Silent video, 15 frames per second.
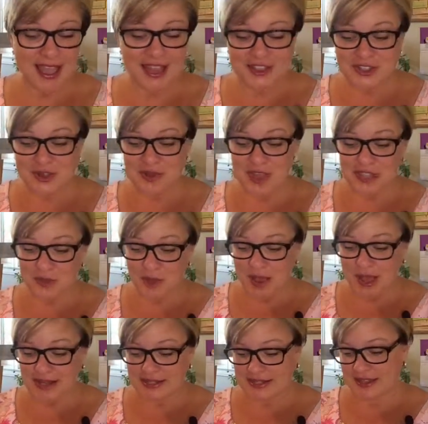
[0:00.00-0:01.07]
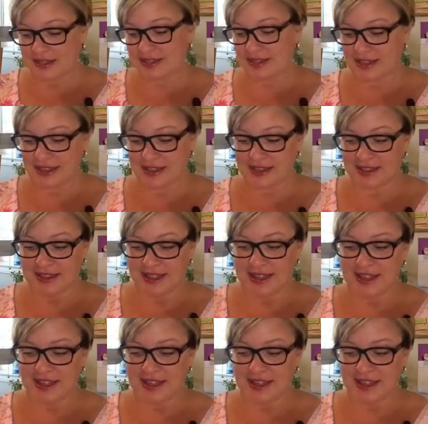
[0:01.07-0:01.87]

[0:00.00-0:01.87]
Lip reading: So that's why I did the